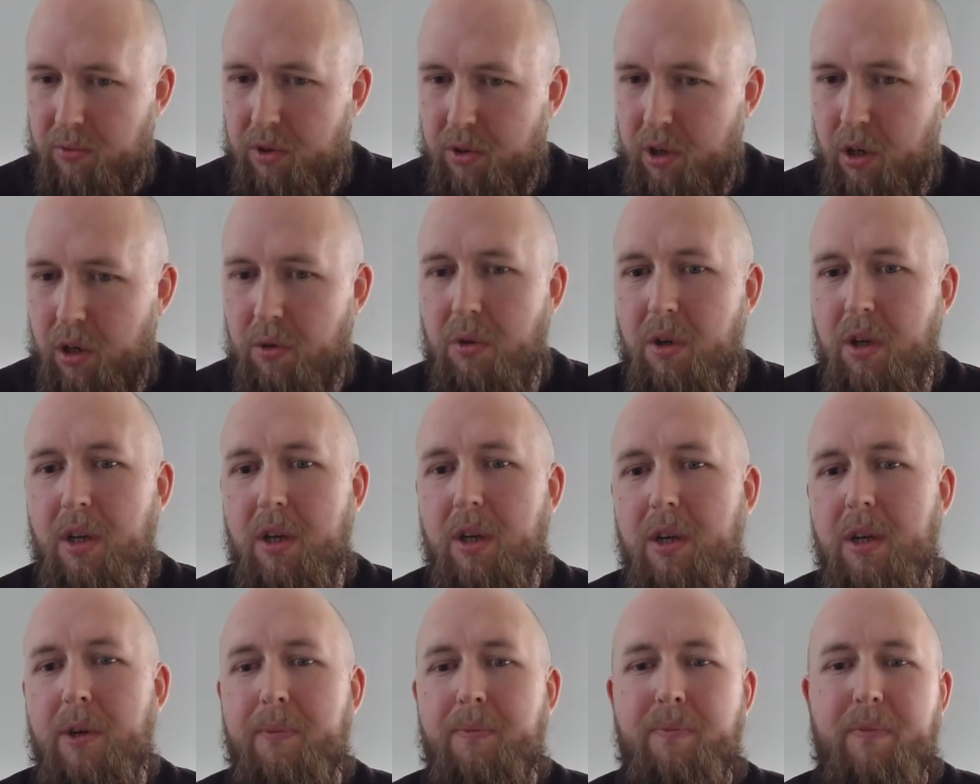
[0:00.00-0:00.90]
So
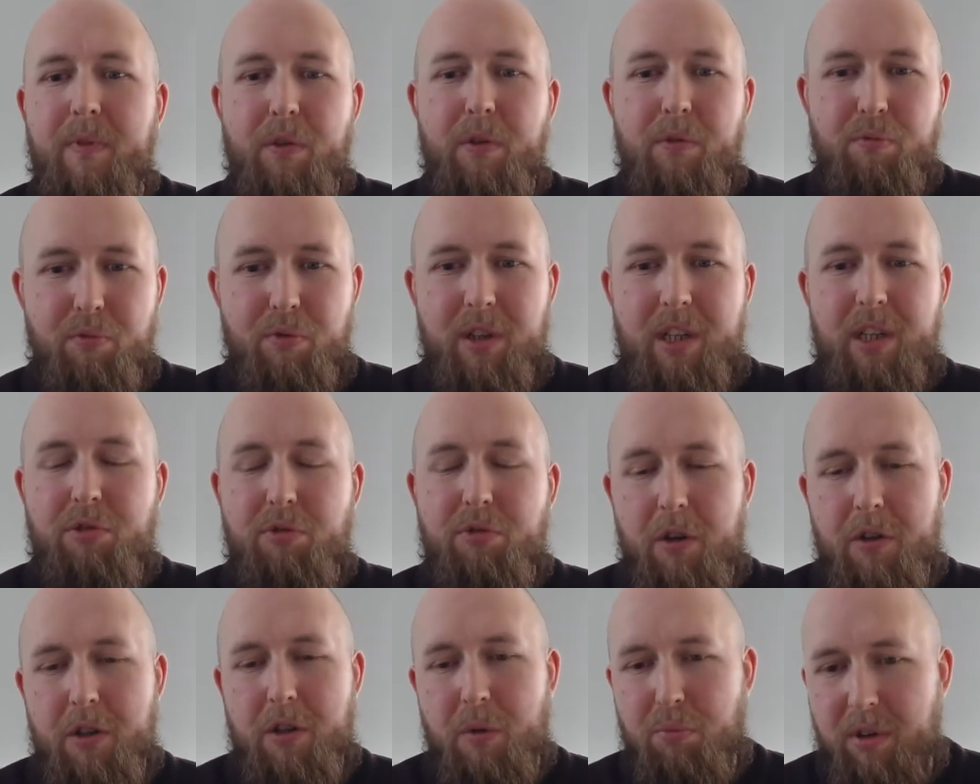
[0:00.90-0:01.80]
really
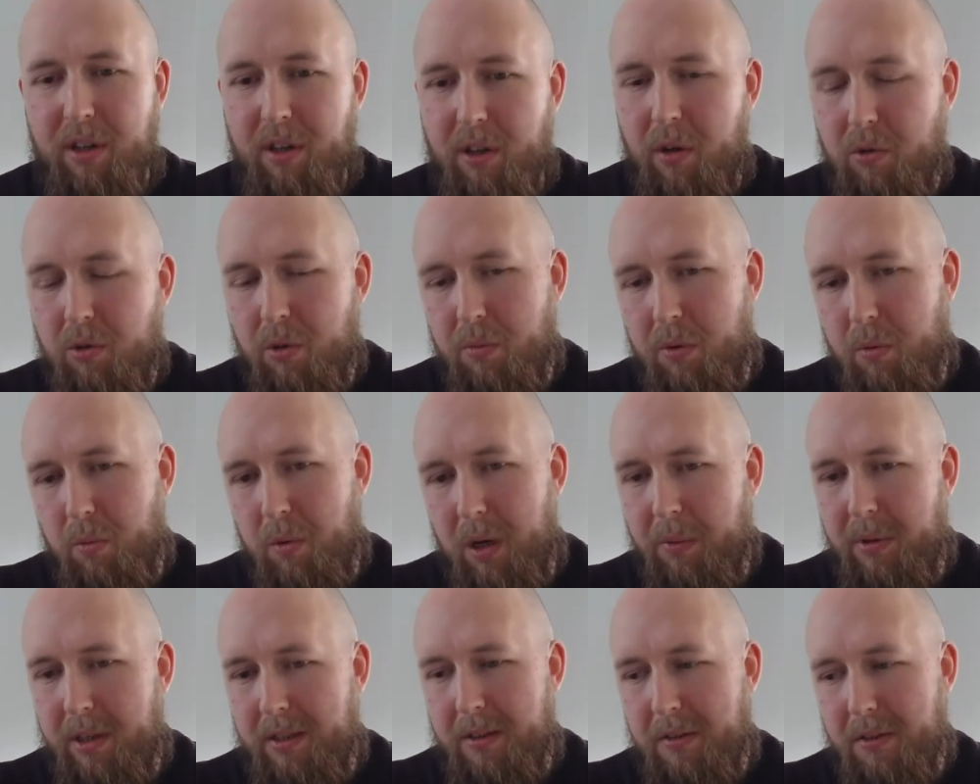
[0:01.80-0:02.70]
trying to bring those up to where
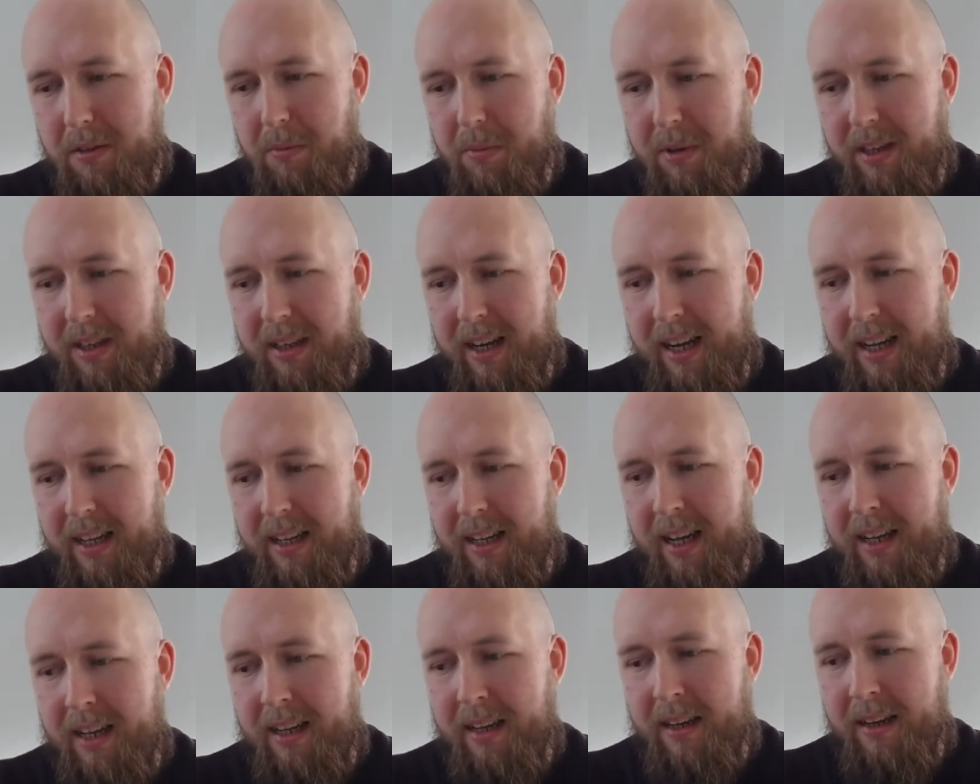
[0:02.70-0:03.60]
we needed to be,
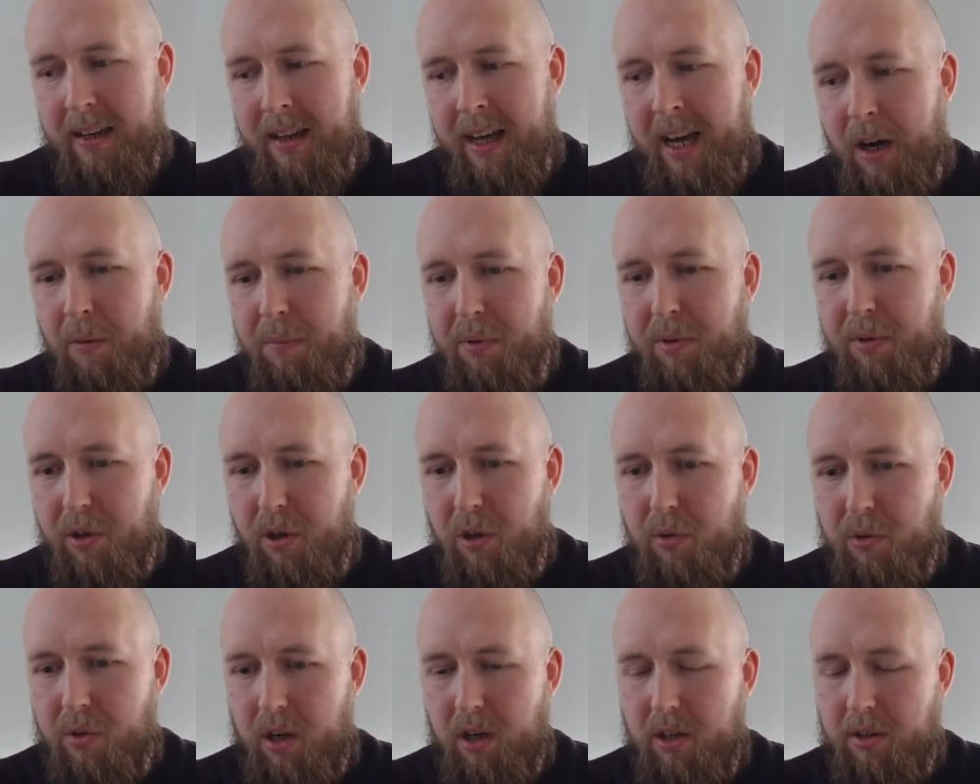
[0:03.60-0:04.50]
and helping
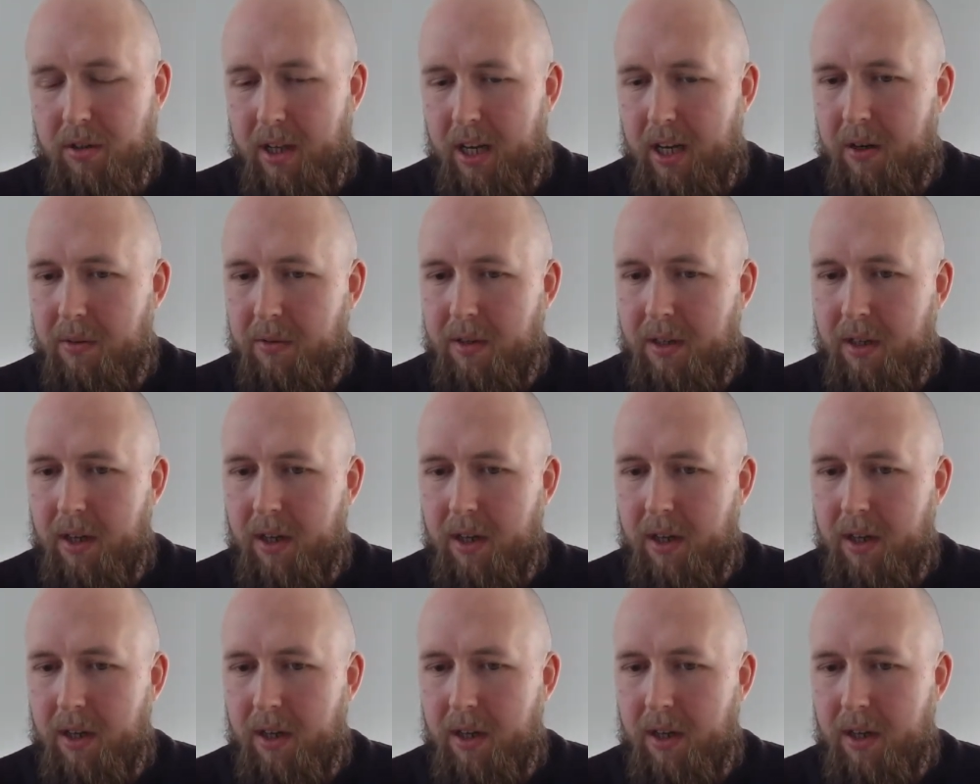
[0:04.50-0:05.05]
those guys out,